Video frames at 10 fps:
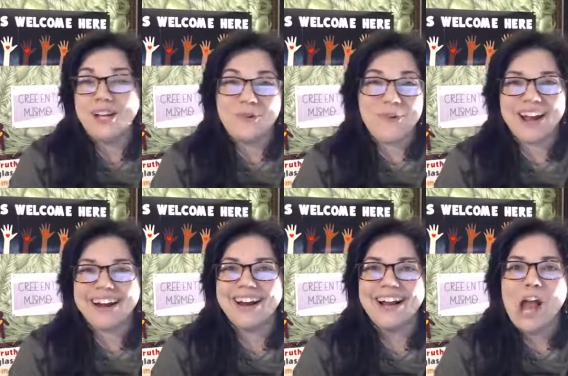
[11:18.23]

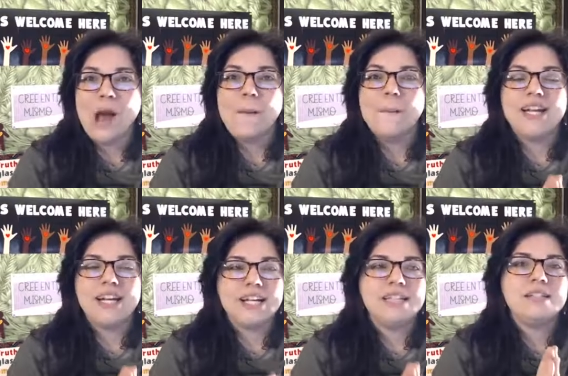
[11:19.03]
anywhere. But
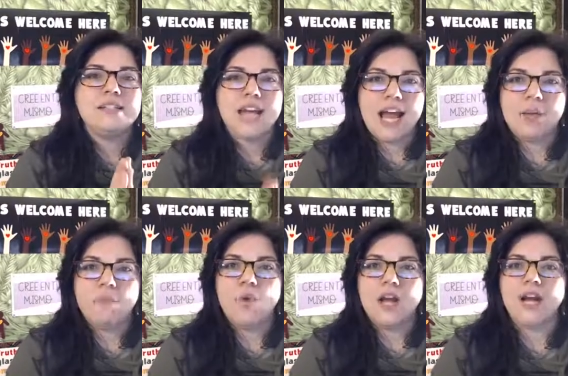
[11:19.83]
it is the
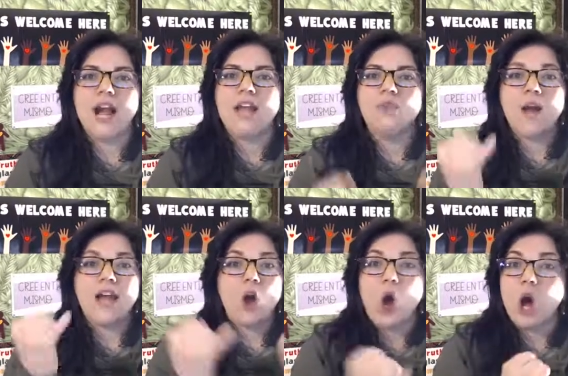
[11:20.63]
time where I
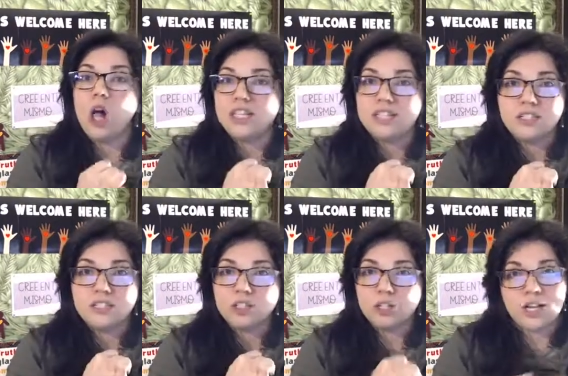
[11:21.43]
read all the
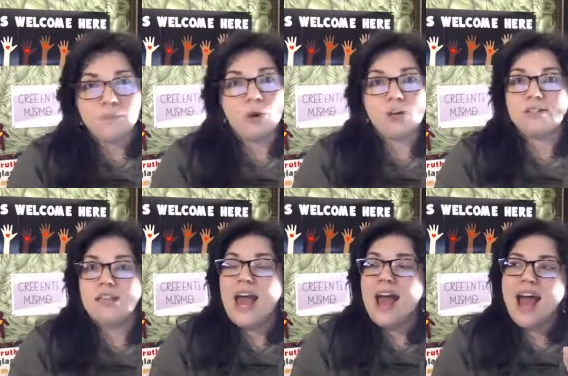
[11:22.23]
distance learning books.
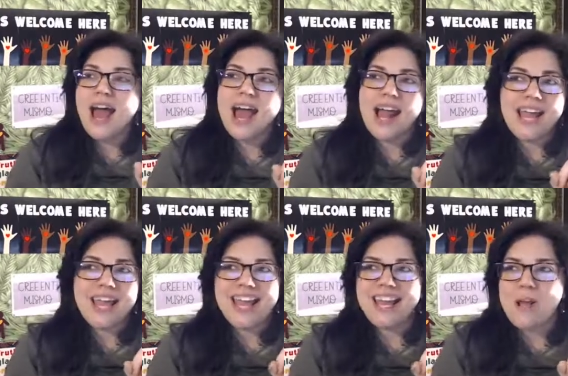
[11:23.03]

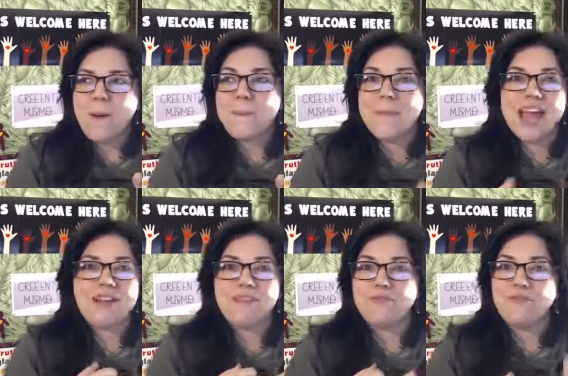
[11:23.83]
I
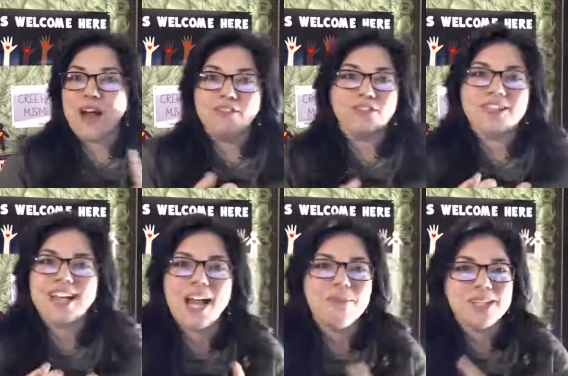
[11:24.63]
met 500
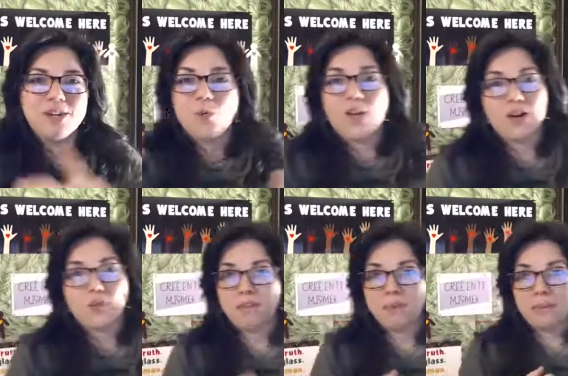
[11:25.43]
times in a week
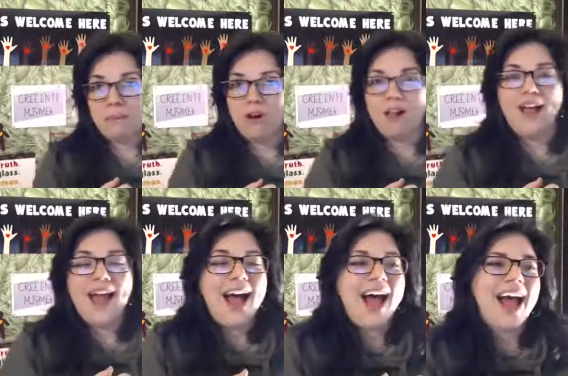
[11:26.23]
with people.
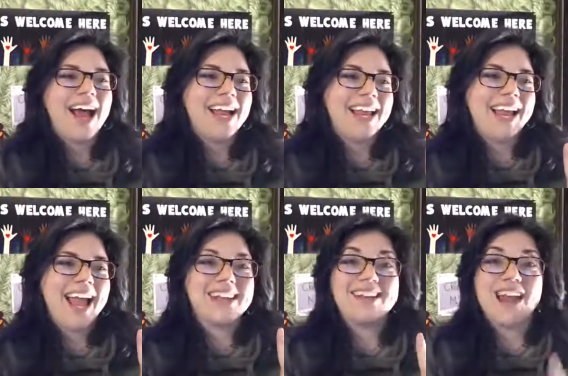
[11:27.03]
I
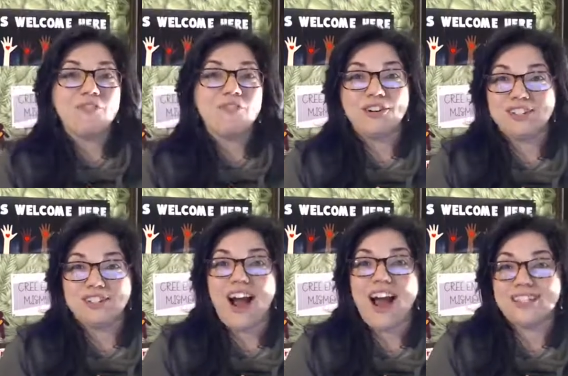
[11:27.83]
had never
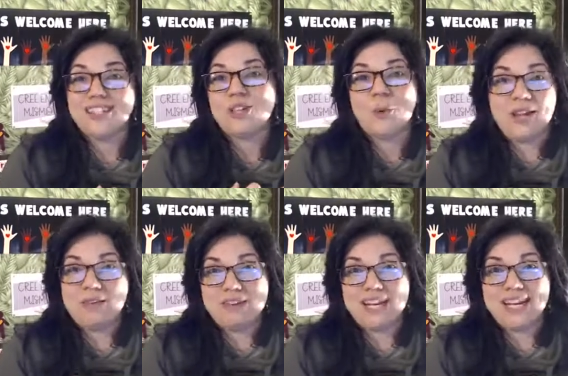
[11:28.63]
gone to so
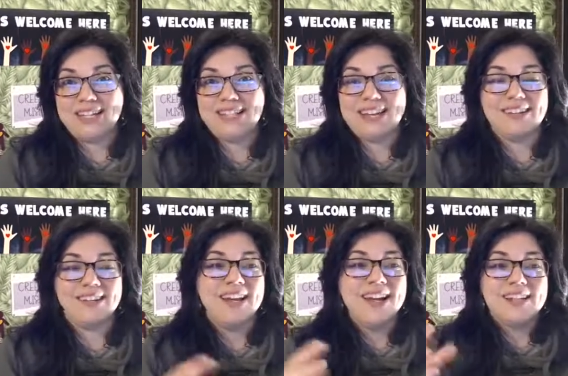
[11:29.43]
many meetings
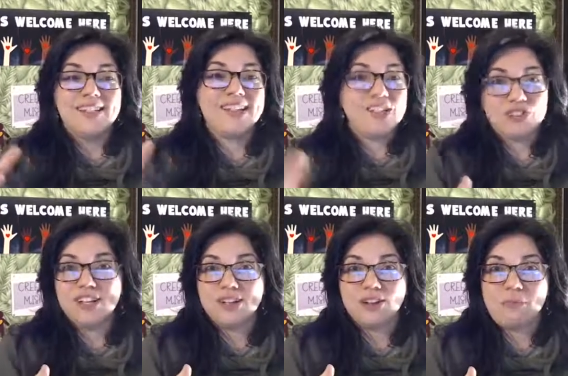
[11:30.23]
in such
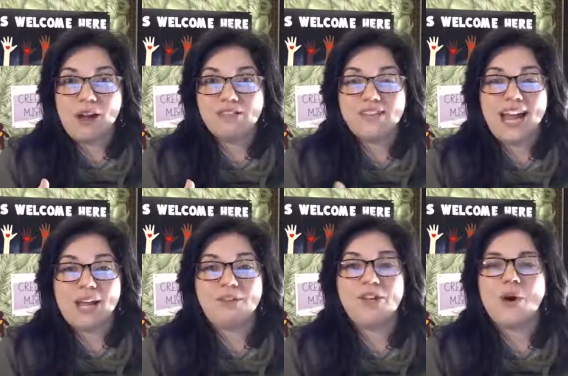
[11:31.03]
little amount of
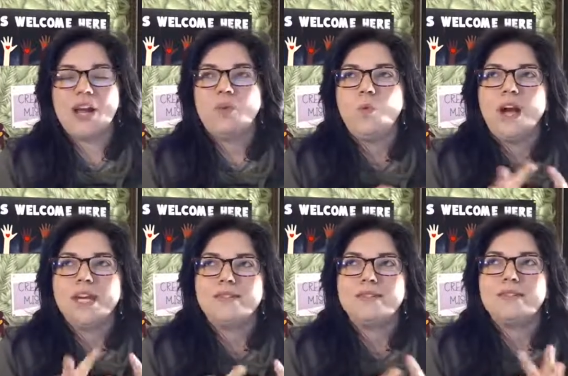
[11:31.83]
time. You know, it
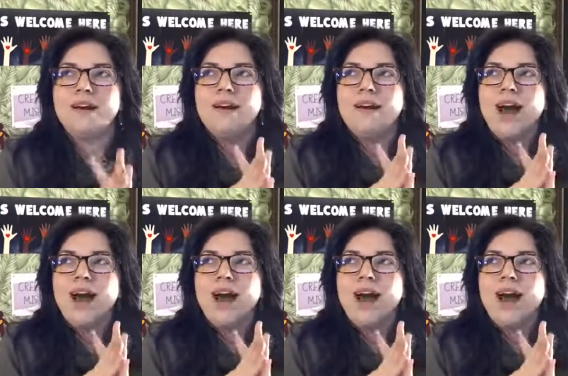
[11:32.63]
was